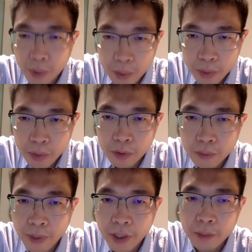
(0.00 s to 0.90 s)

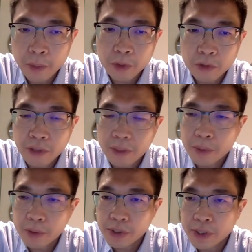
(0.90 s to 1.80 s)
portal, periportal
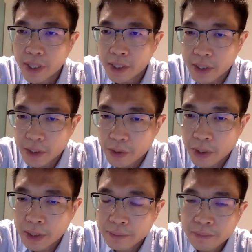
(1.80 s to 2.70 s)
fibrosis,
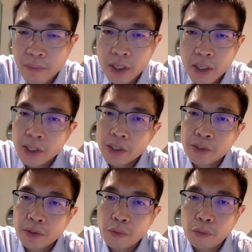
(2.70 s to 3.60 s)
etc.
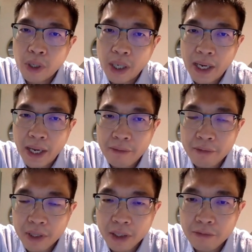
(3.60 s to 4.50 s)
So what I have
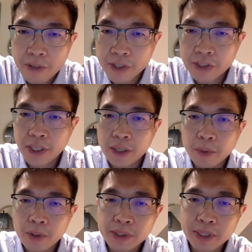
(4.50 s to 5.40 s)
learned from this
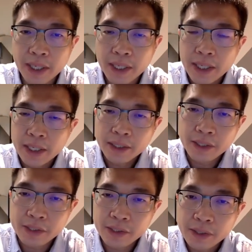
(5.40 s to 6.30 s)
table is that
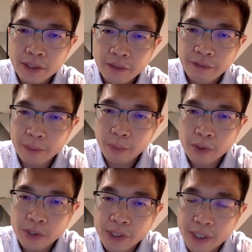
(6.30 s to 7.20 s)
these
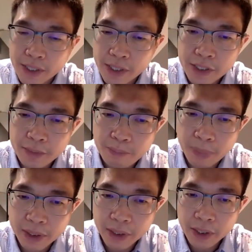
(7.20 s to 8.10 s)
fibrosis in these
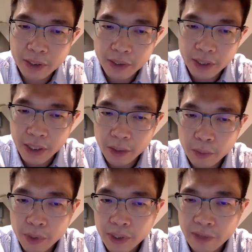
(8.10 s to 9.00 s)
particular
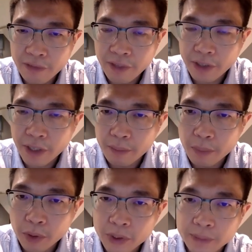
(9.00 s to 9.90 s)
keywords are very
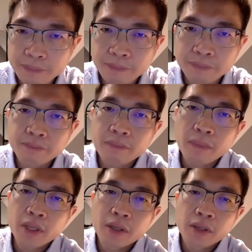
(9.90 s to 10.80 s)
important.
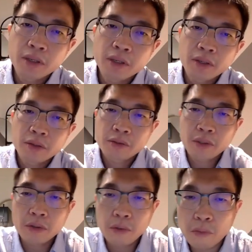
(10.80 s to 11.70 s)
So
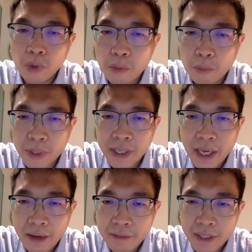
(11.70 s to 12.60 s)
what we
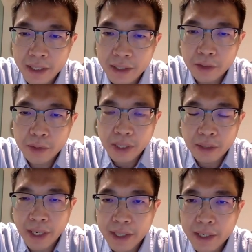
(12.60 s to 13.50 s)
have then used our
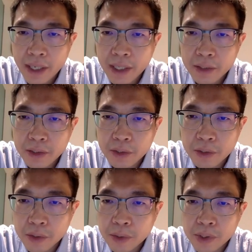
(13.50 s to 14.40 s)
AI to do is
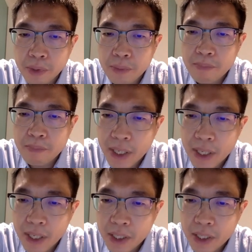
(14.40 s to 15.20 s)
we measured